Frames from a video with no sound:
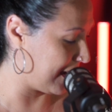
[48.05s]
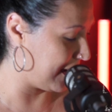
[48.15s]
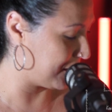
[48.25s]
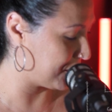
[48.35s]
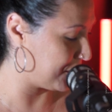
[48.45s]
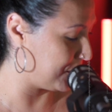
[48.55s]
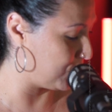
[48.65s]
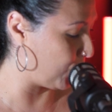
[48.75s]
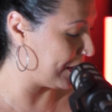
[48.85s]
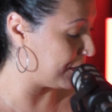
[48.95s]
to ask you
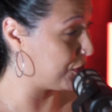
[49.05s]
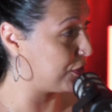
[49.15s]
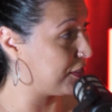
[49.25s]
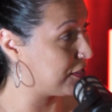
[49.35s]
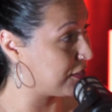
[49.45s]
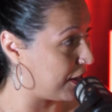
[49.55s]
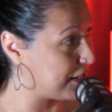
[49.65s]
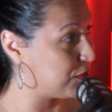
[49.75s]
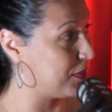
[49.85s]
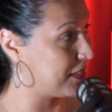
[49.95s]
is, when did you
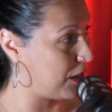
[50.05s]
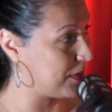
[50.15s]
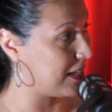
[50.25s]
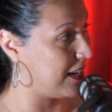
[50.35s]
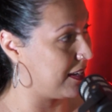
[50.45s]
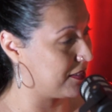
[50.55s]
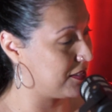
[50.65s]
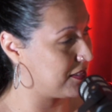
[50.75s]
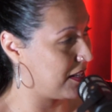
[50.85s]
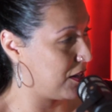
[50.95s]
decide to become an
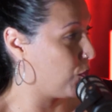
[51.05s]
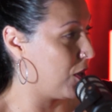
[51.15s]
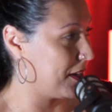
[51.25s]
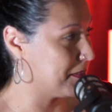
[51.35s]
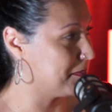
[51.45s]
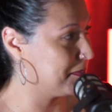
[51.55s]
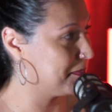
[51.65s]
artist and why?